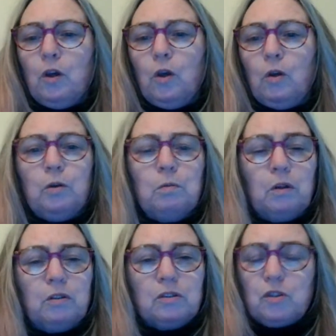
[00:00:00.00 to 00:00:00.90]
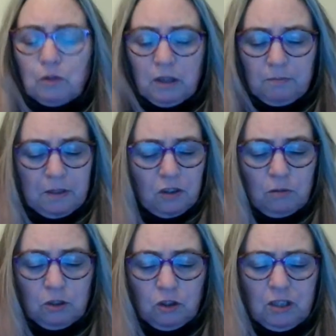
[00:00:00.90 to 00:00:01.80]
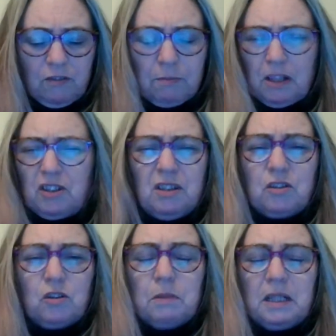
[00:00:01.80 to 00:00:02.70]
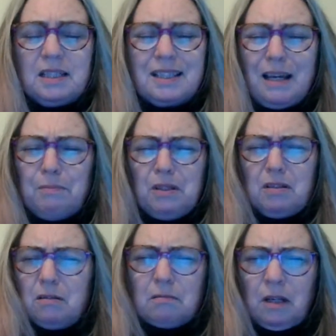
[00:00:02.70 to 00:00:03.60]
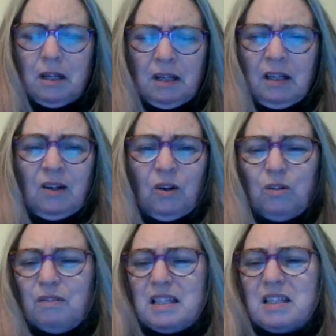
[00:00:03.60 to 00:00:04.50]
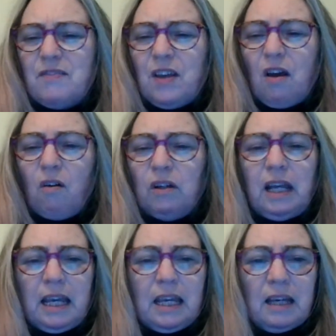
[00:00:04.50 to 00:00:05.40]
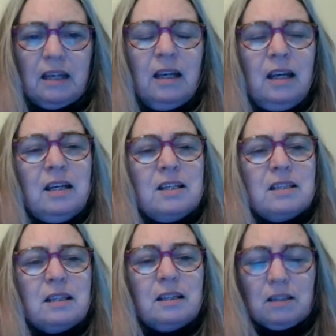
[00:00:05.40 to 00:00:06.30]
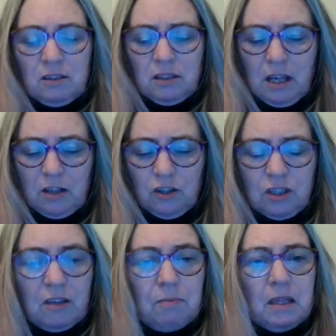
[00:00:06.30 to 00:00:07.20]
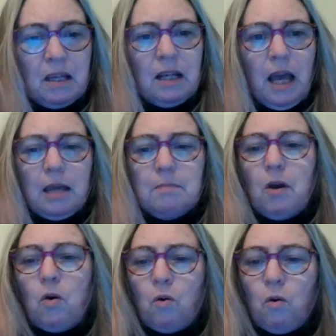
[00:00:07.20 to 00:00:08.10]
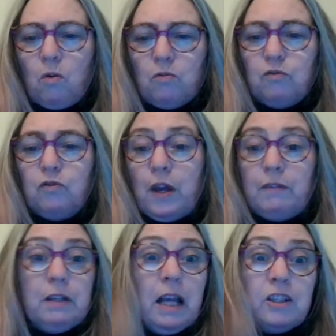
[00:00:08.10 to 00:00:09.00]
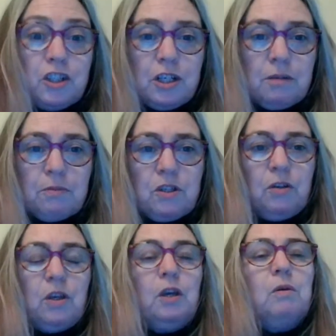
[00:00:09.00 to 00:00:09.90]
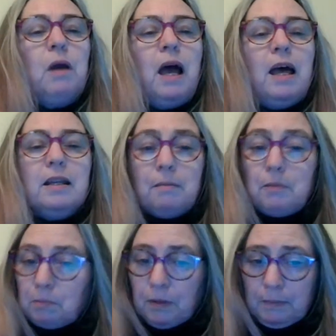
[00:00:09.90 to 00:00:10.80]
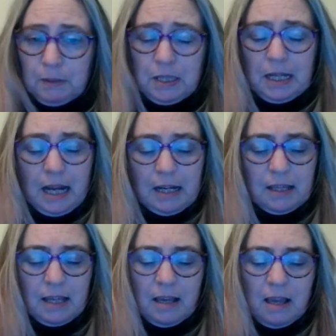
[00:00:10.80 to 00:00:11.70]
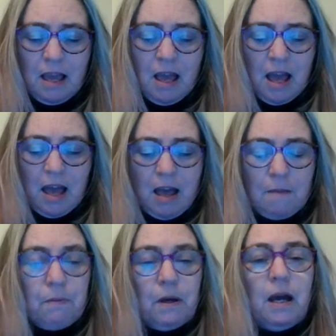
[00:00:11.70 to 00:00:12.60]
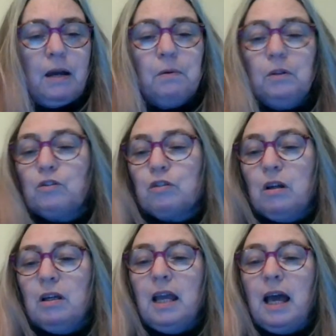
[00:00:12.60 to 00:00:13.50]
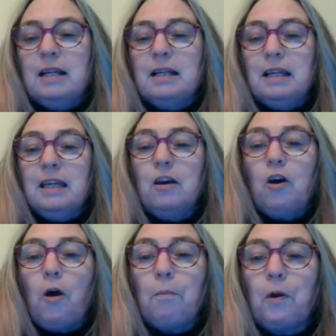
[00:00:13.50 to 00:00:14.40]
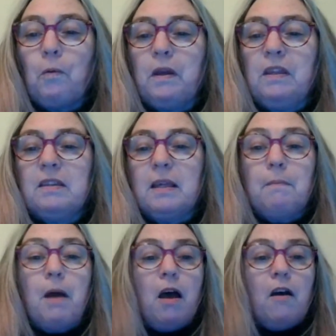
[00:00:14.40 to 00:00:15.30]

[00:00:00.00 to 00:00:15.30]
Who you want. Don't give me too much information. There's so many scammers and all the rest of it on here that just give me their name or their relationship to you. And I'm not promising anything, but I will try and link up with them